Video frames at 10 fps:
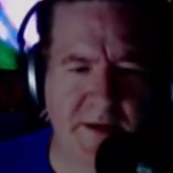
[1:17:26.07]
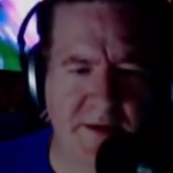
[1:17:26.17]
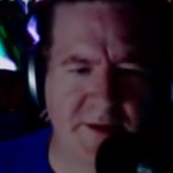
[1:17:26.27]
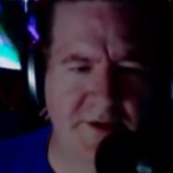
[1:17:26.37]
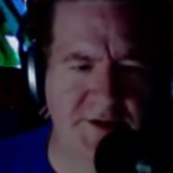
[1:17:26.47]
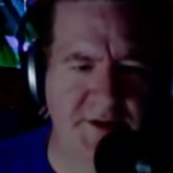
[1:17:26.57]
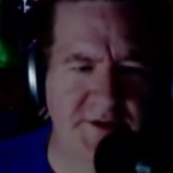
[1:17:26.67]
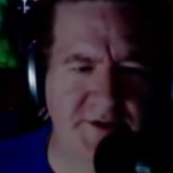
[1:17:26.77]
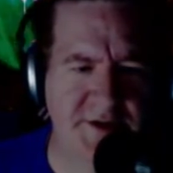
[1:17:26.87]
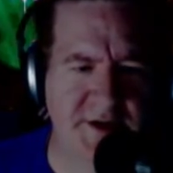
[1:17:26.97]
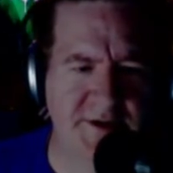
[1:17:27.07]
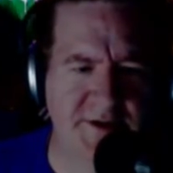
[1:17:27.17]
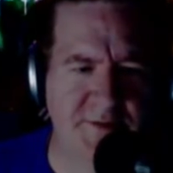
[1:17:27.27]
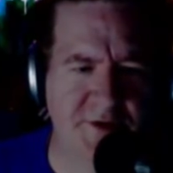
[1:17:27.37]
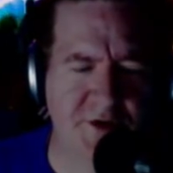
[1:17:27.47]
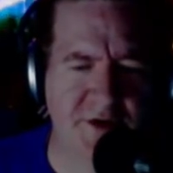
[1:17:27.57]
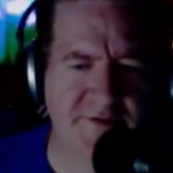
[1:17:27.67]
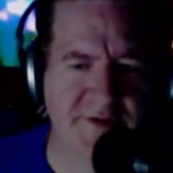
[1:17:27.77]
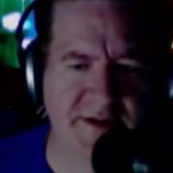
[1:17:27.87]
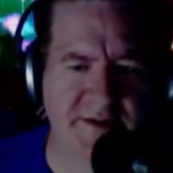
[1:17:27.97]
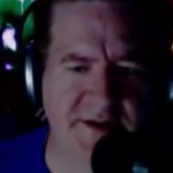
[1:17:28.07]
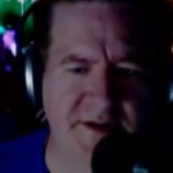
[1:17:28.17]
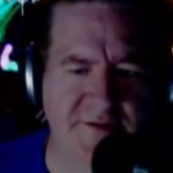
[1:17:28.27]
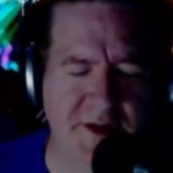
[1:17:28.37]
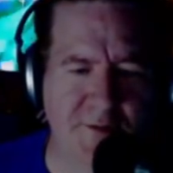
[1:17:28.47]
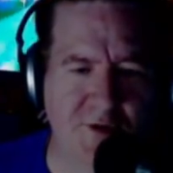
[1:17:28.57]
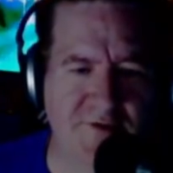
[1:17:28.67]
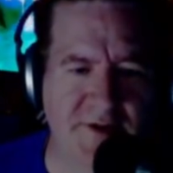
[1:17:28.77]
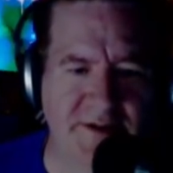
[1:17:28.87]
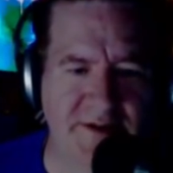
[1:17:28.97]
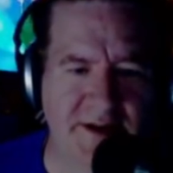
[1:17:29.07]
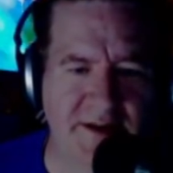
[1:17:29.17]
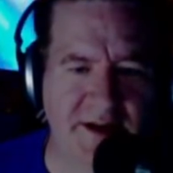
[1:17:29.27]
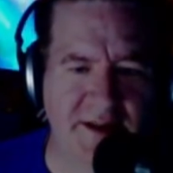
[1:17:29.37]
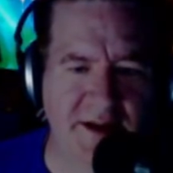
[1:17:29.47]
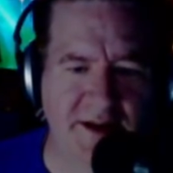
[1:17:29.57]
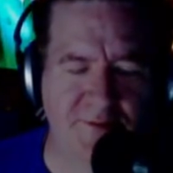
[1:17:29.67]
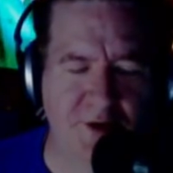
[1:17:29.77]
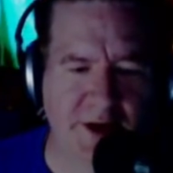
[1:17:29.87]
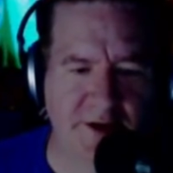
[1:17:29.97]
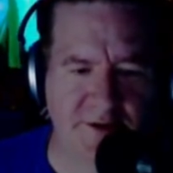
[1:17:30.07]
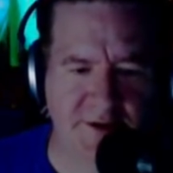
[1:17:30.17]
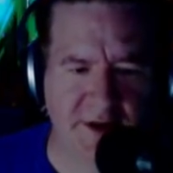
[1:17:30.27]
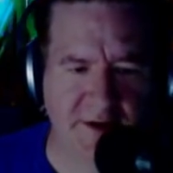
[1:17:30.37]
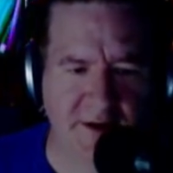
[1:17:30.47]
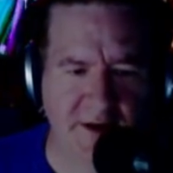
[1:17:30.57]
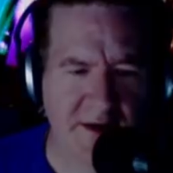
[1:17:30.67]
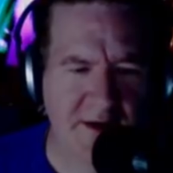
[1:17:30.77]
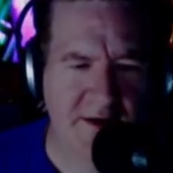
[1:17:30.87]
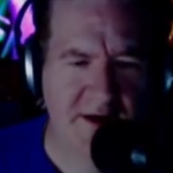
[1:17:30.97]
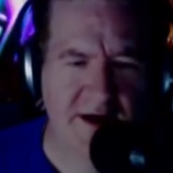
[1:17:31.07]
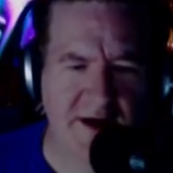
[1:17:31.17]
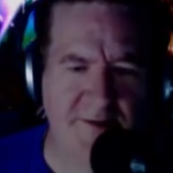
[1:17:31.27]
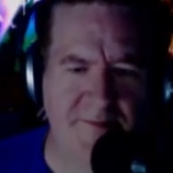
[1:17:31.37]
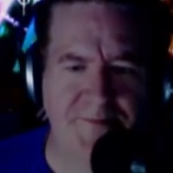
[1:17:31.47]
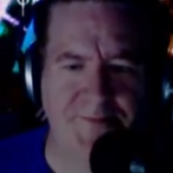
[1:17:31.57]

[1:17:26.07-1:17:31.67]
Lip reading: there's some current event stuff on the MUFON site that I think is pretty interesting. So